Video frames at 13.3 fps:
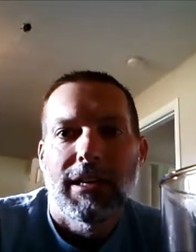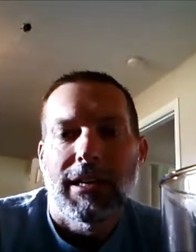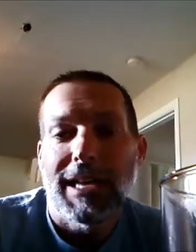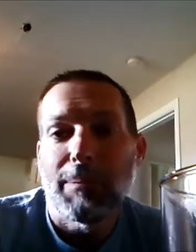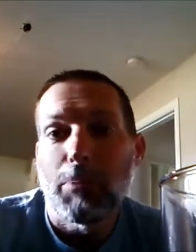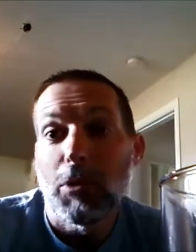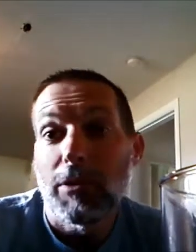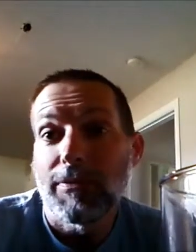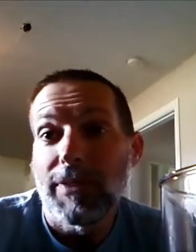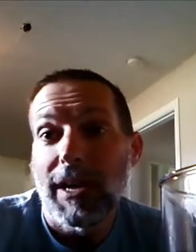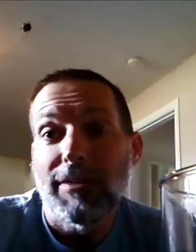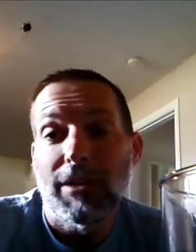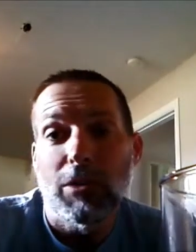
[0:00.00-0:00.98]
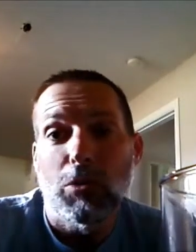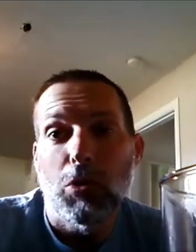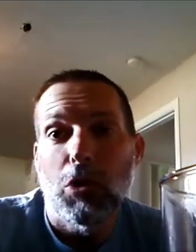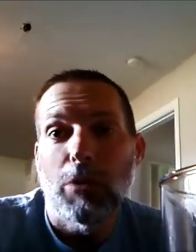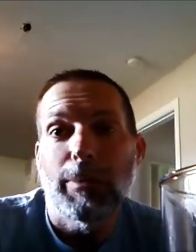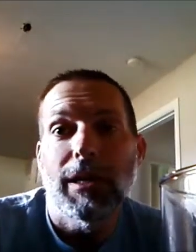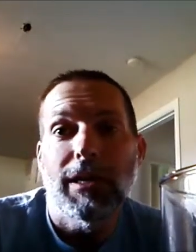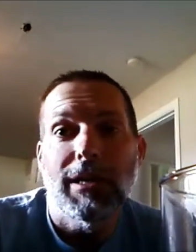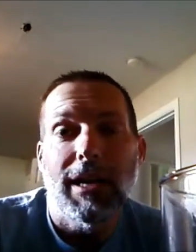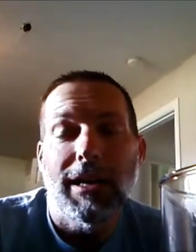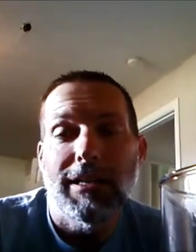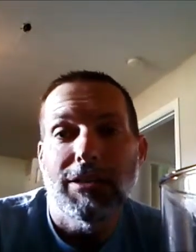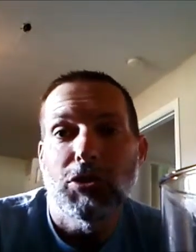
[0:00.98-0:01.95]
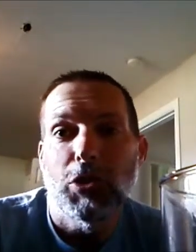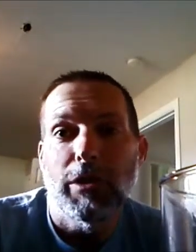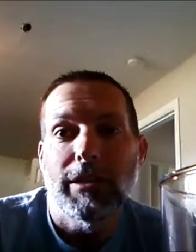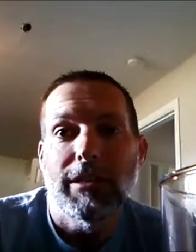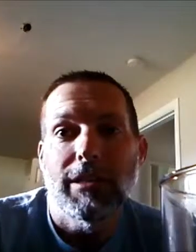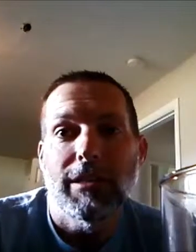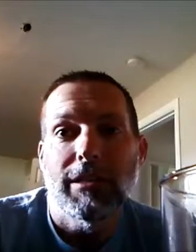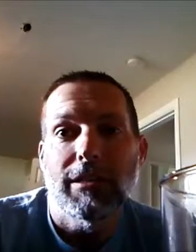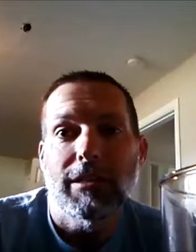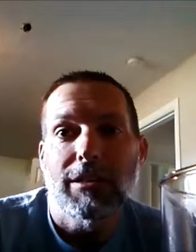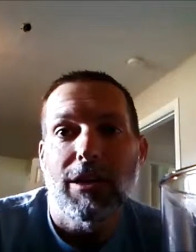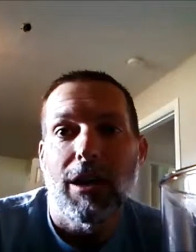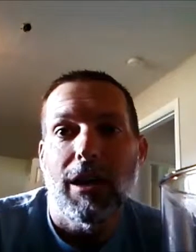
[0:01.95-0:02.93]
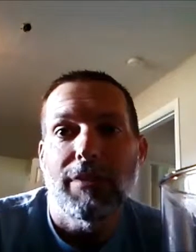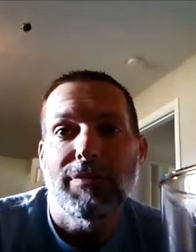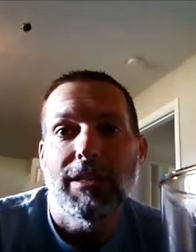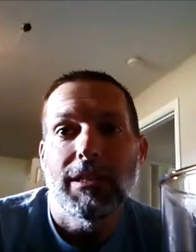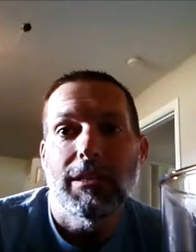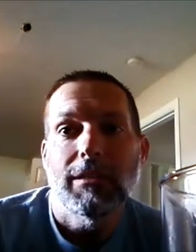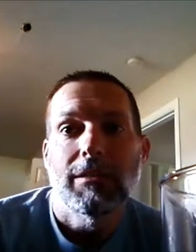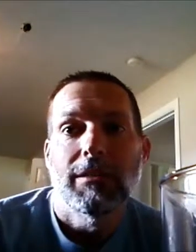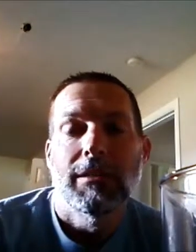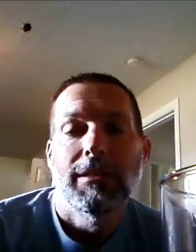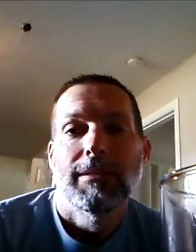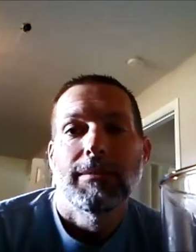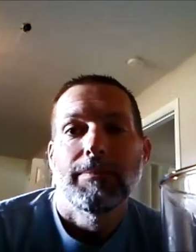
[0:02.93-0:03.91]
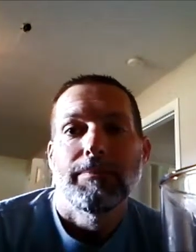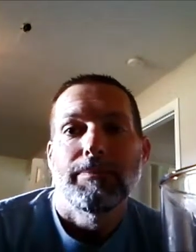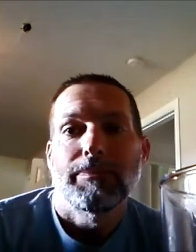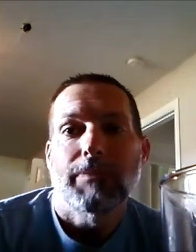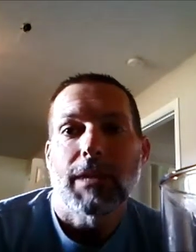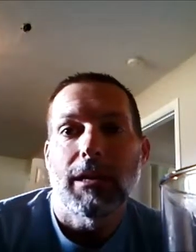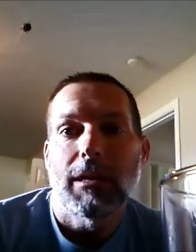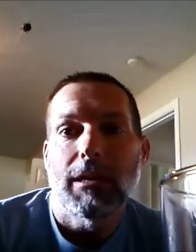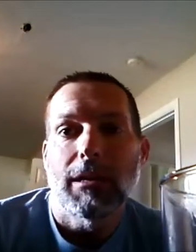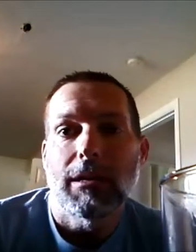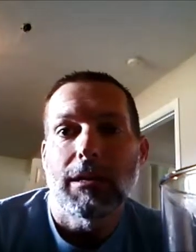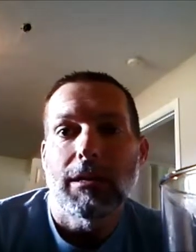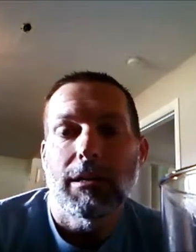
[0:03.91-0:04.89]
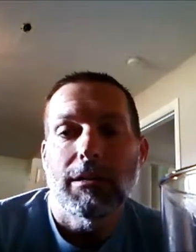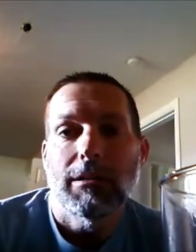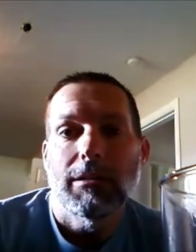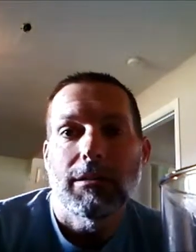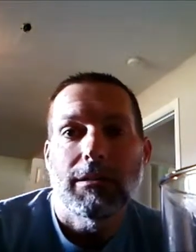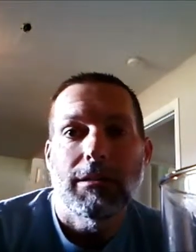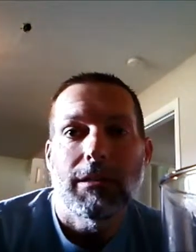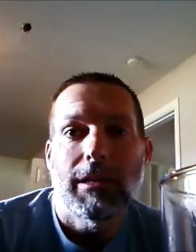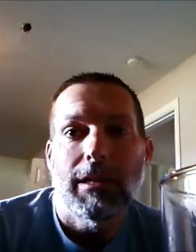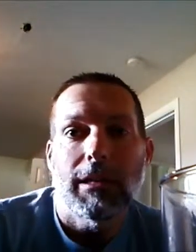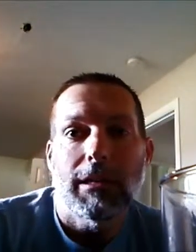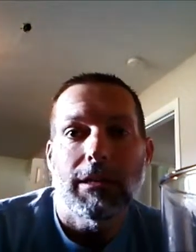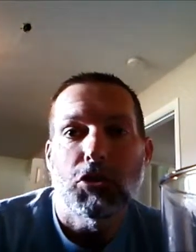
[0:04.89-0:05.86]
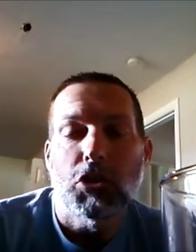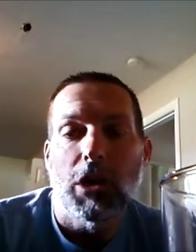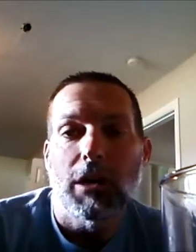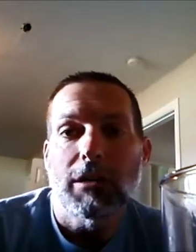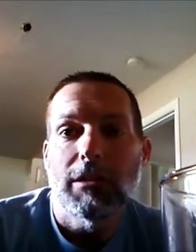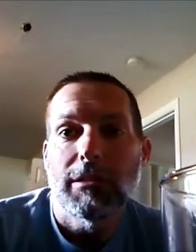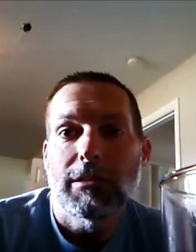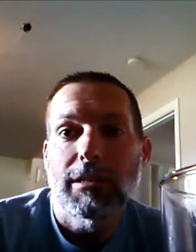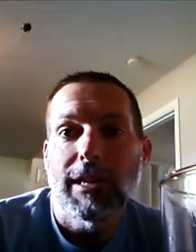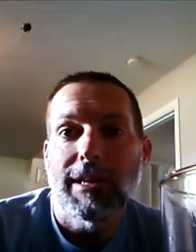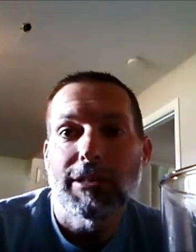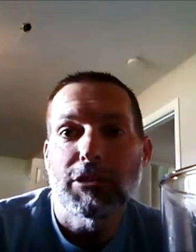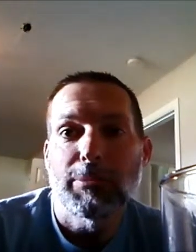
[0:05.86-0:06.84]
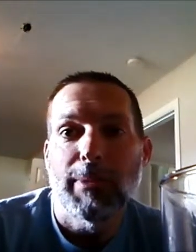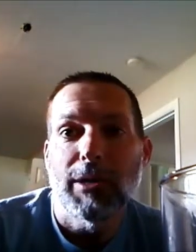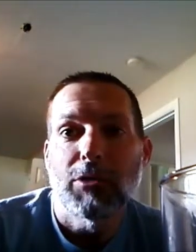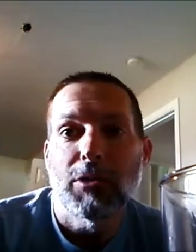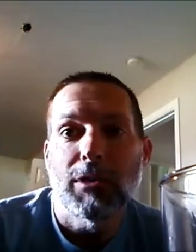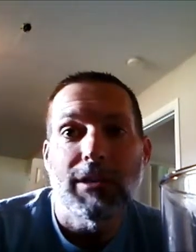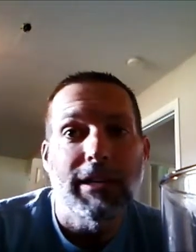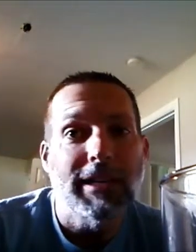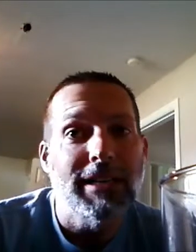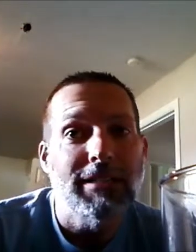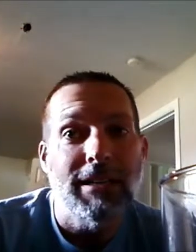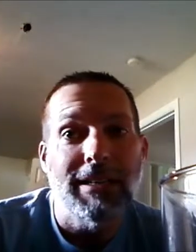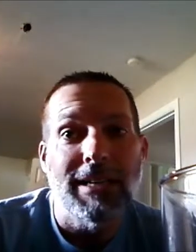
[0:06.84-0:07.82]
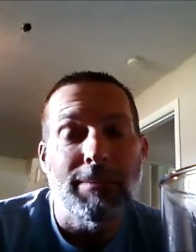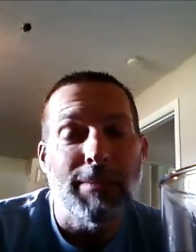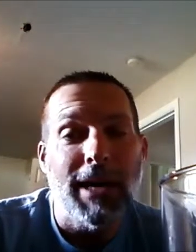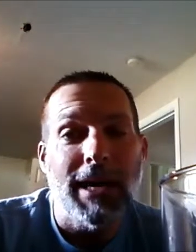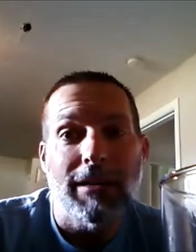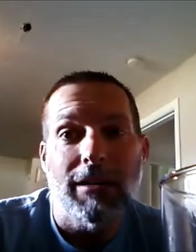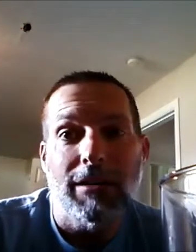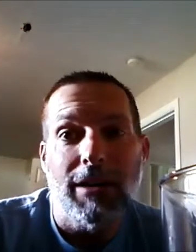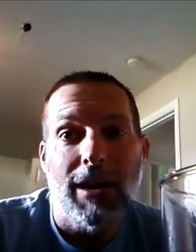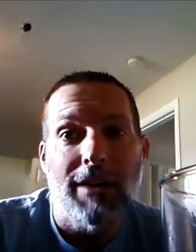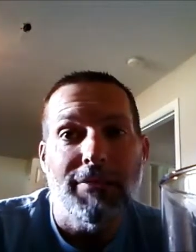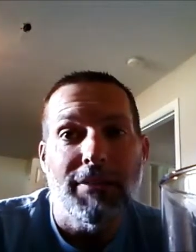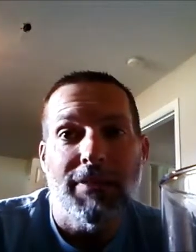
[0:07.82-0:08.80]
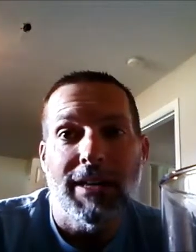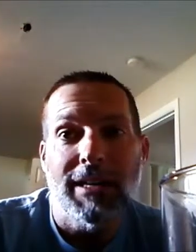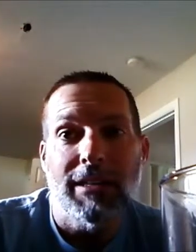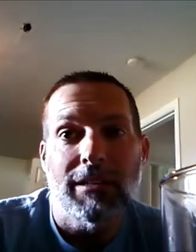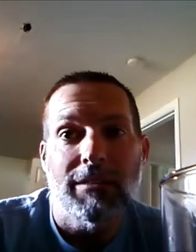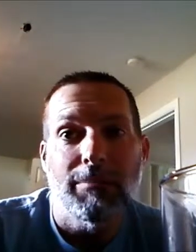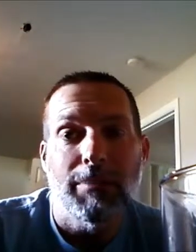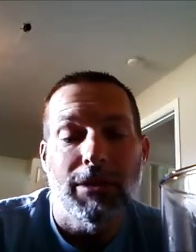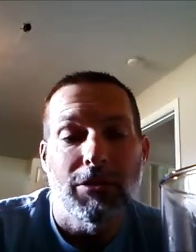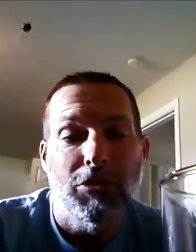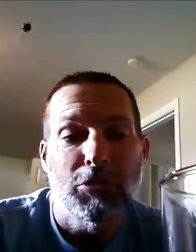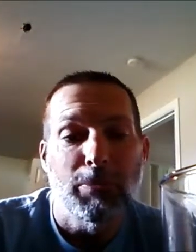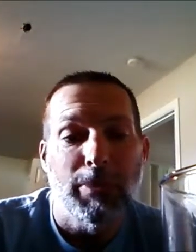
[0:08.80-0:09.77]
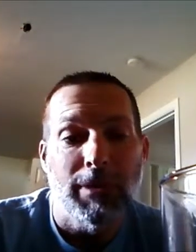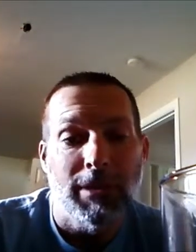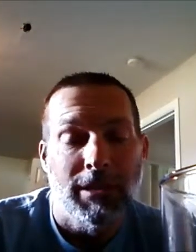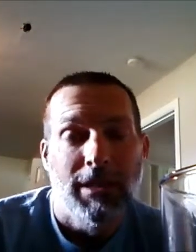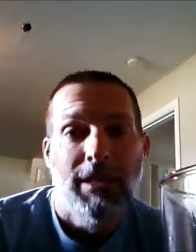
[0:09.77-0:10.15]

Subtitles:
8.5 on aroma. I enjoyed the coffee and chocolate kind of smell to it. And like I said, I'm not a coffee fan in beers, but